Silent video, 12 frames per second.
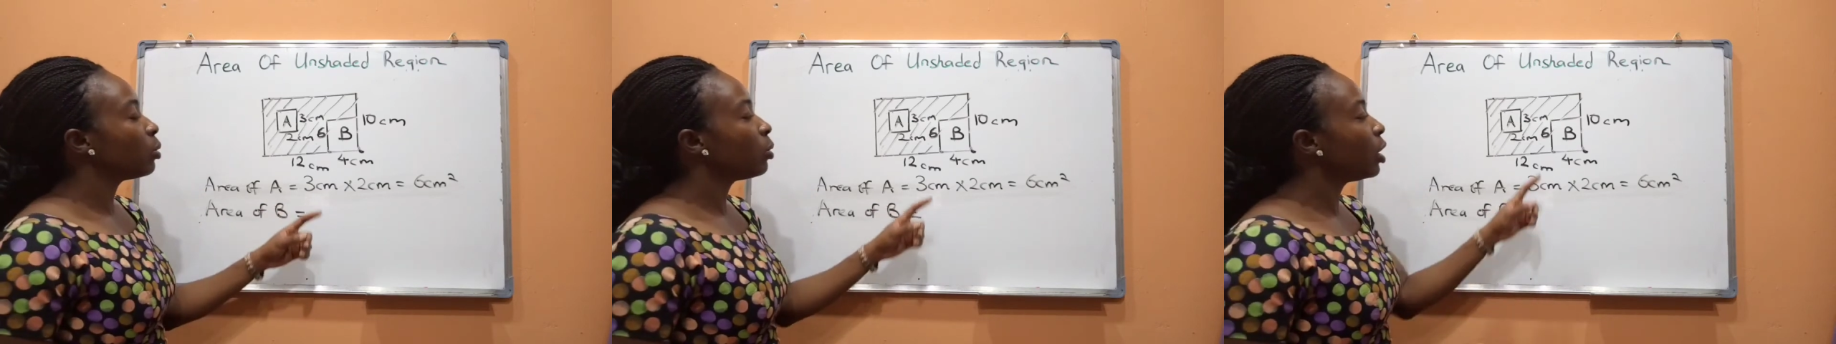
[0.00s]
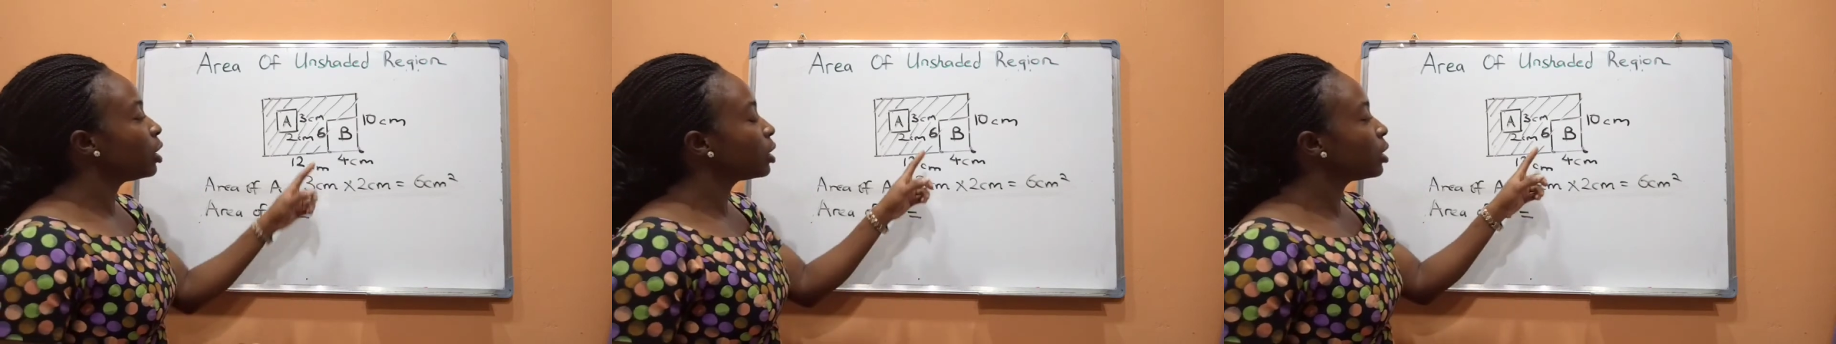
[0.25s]

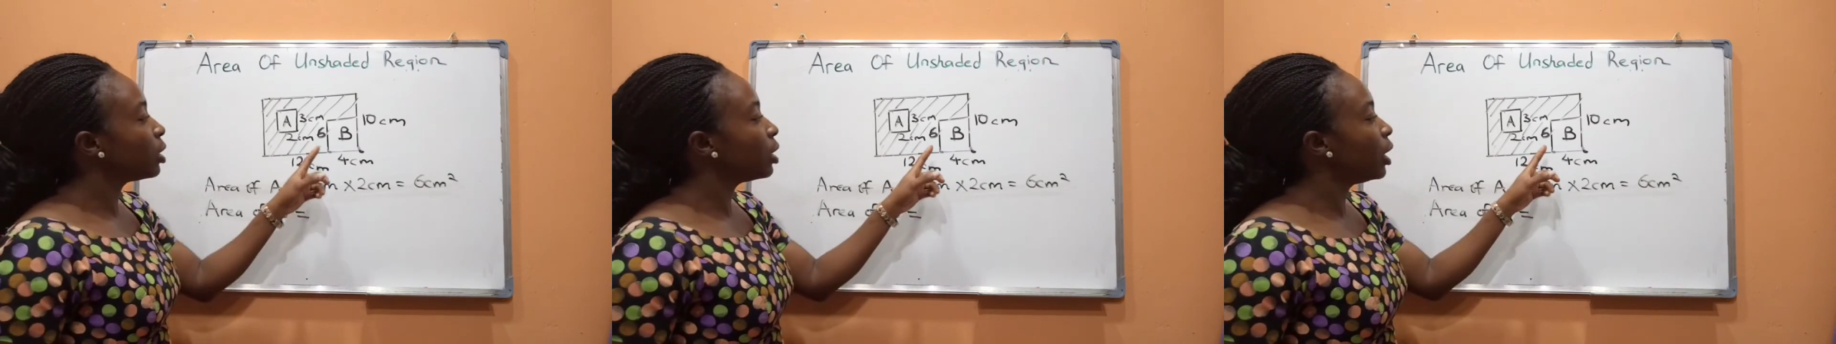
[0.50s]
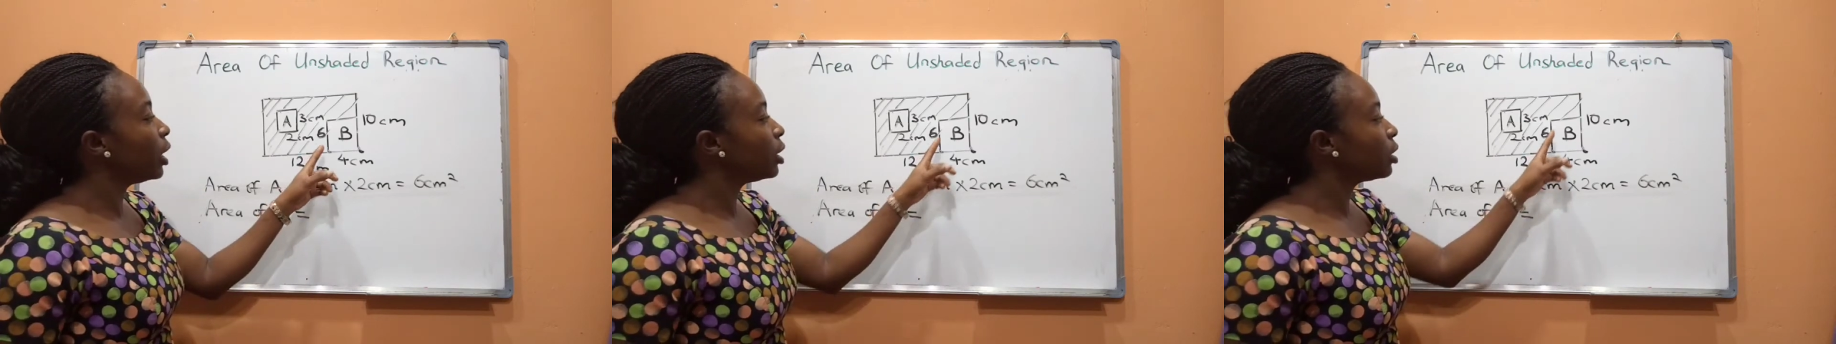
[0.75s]
what's the
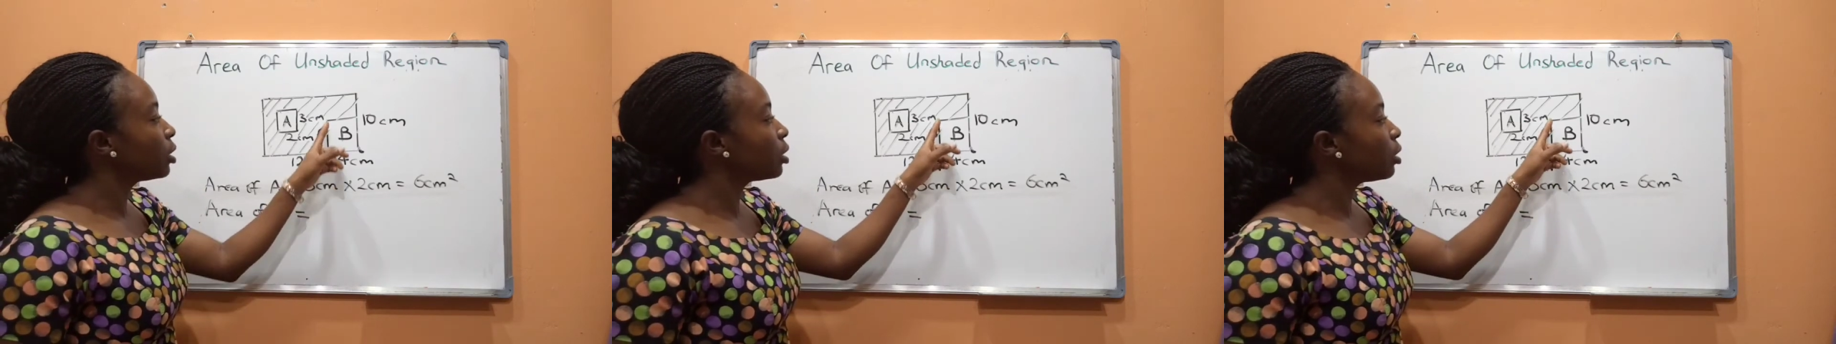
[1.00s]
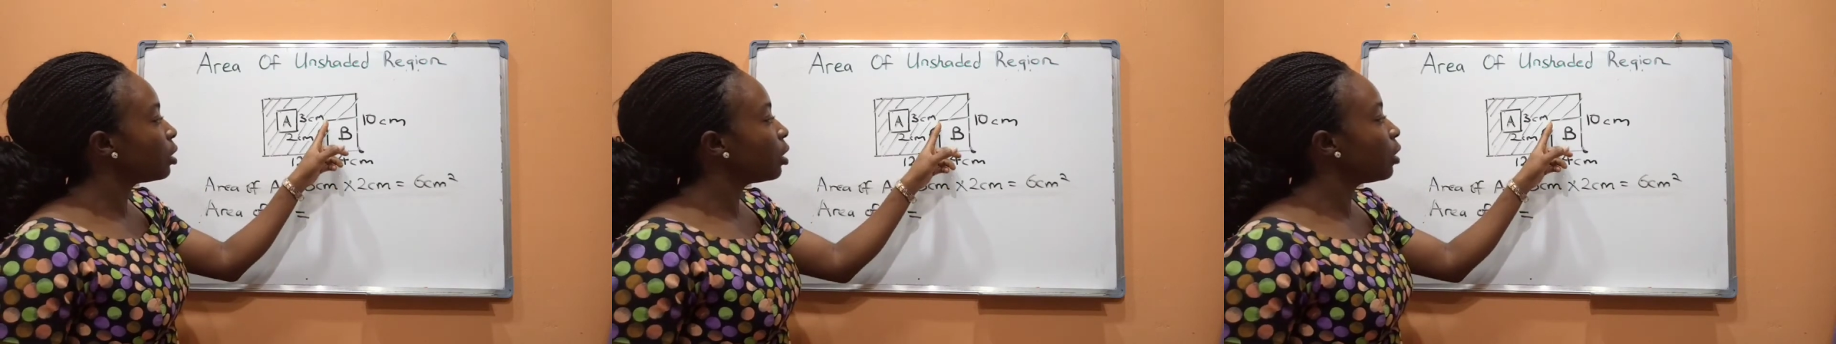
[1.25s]

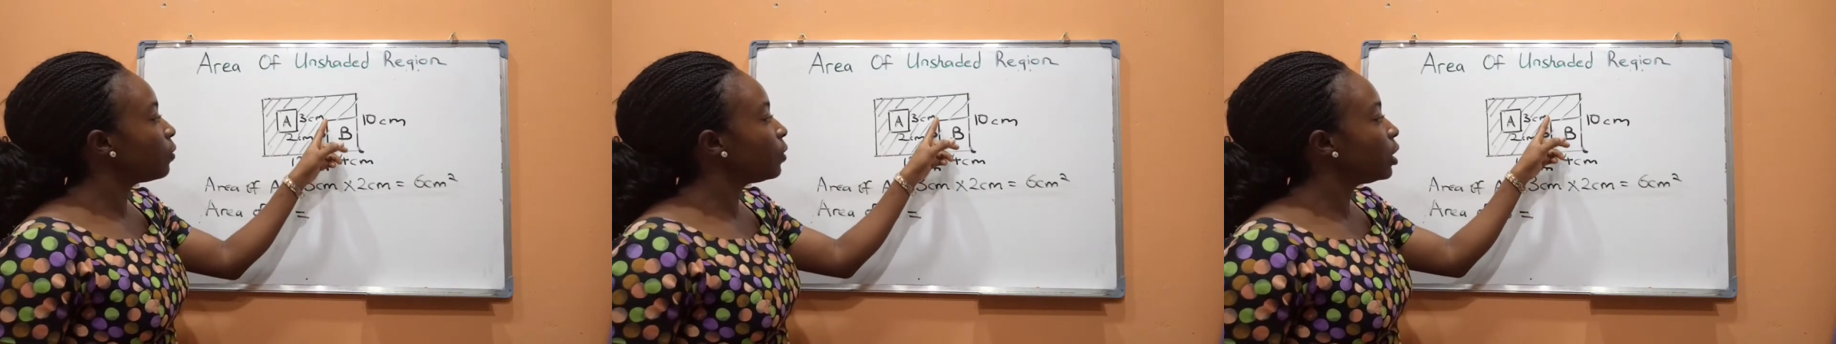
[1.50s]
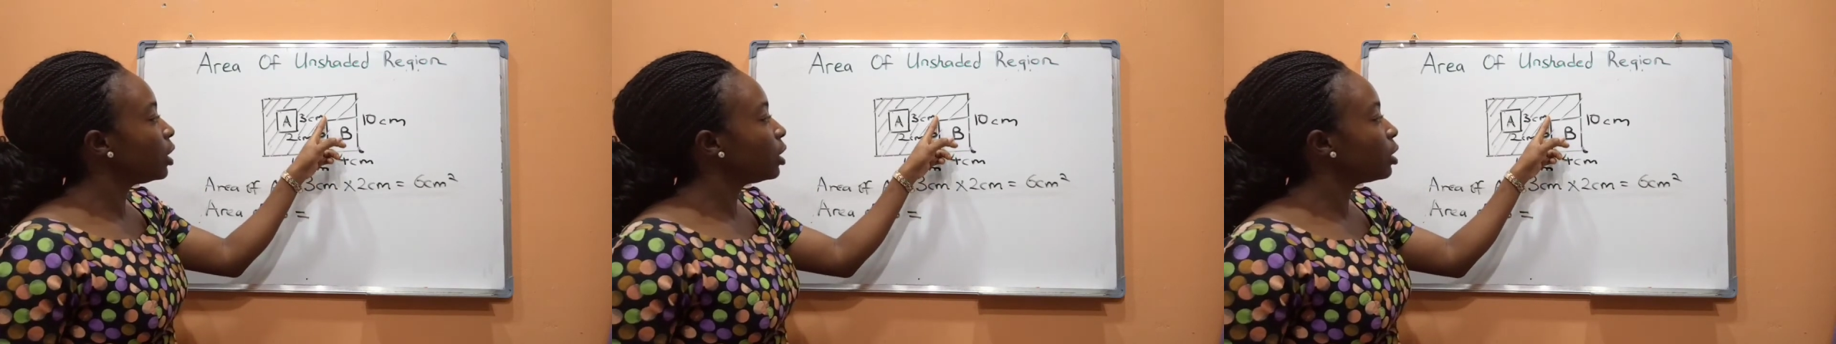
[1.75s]
length of
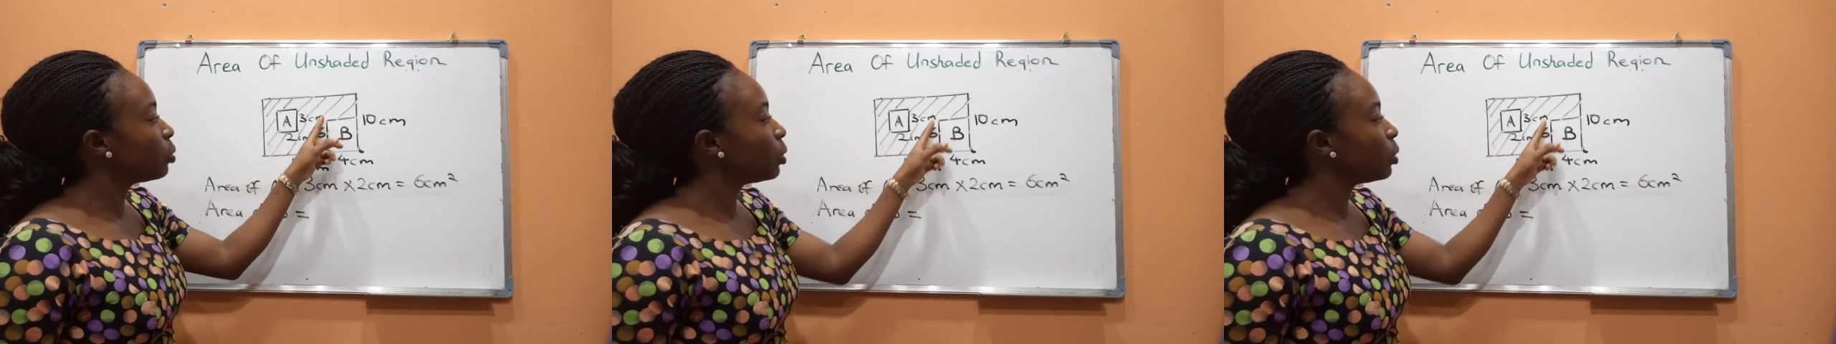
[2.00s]
this?